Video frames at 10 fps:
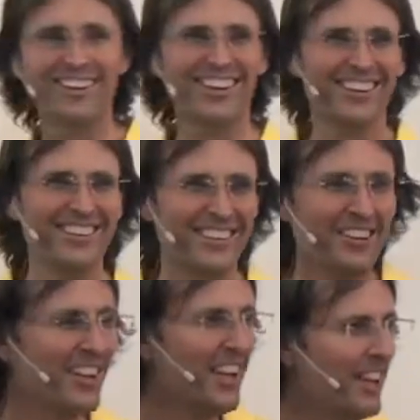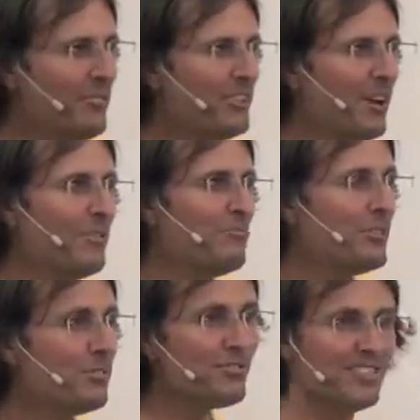you know, and every time he
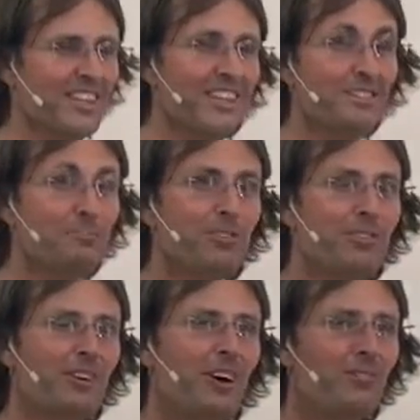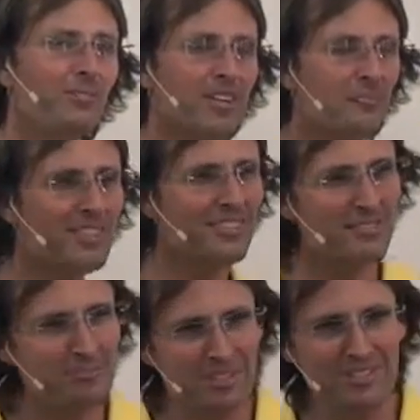feels the need to put it off, that means
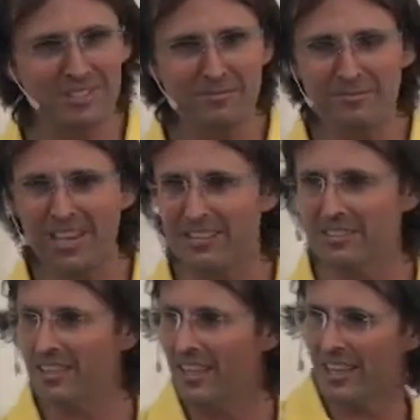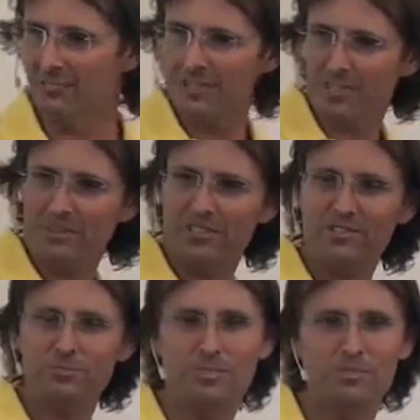the person in front. And every time he
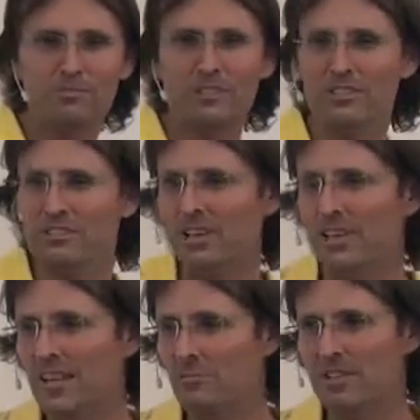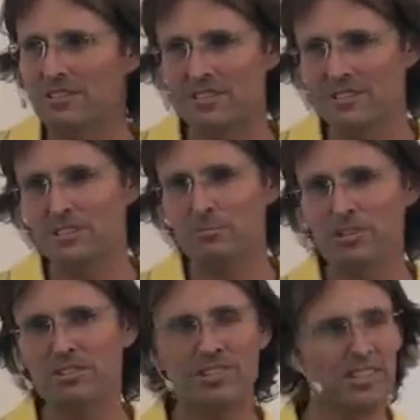just swerves a bit to the side, that means it's the
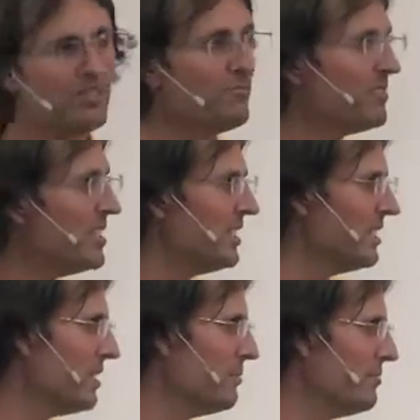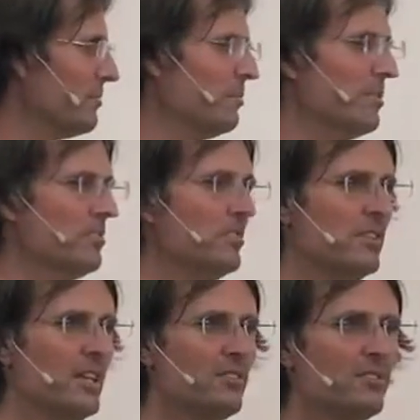person. There's a feeling coming from the person
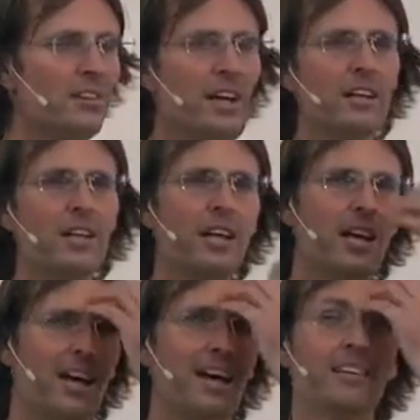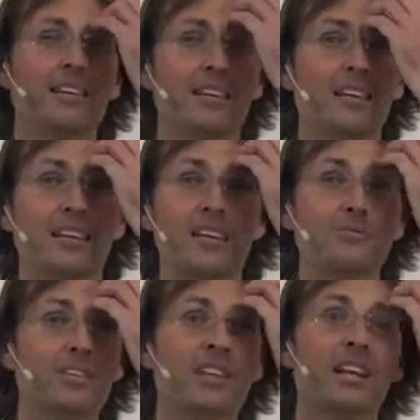at that side. And
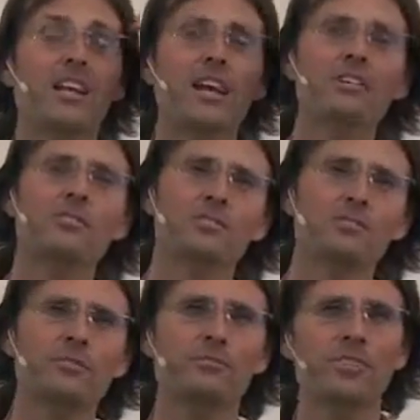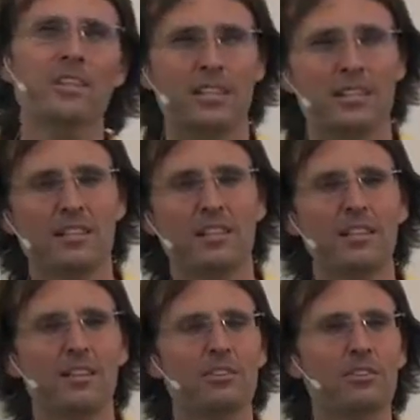if you can allow yourself to feel it,
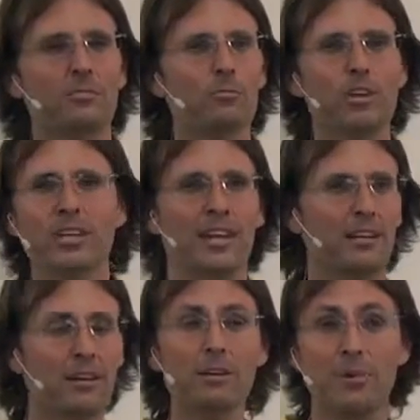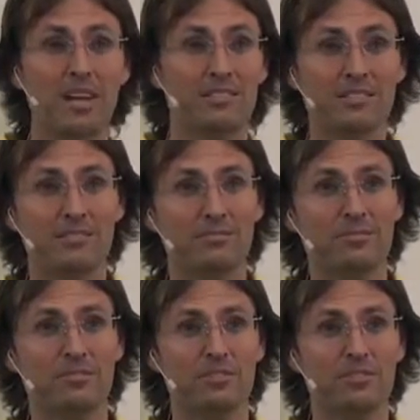you can work out a lot about yourself.
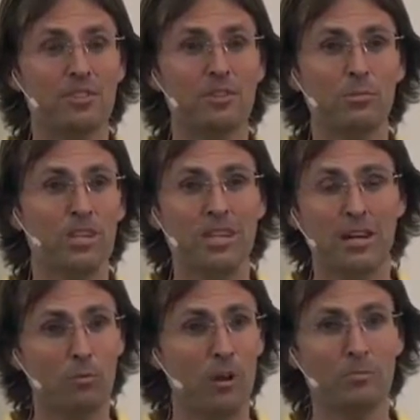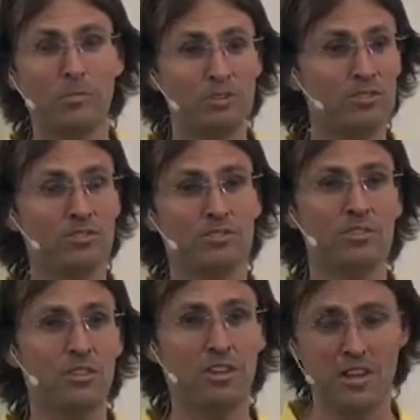You can work out what emotions you're
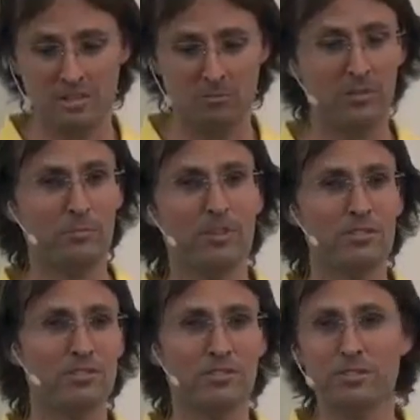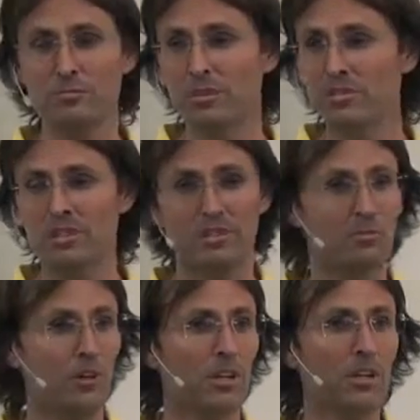denying, what emotions you're suppressing,
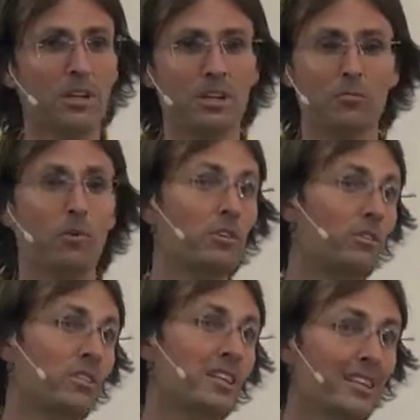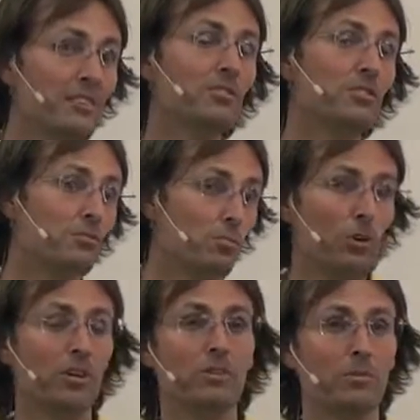what what you need to
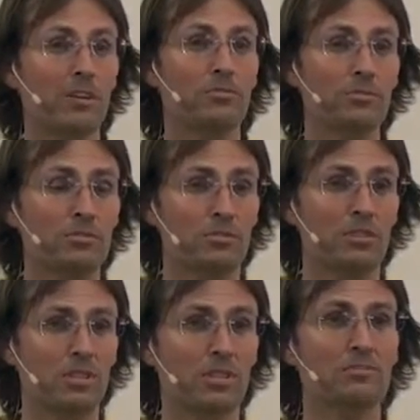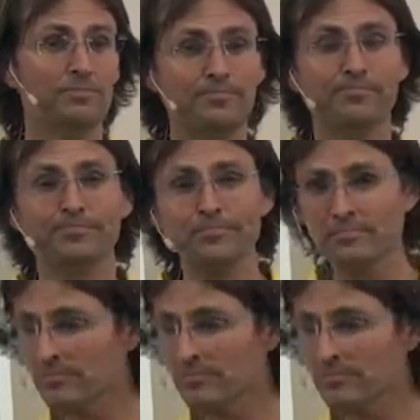work your way through. So you're suggesting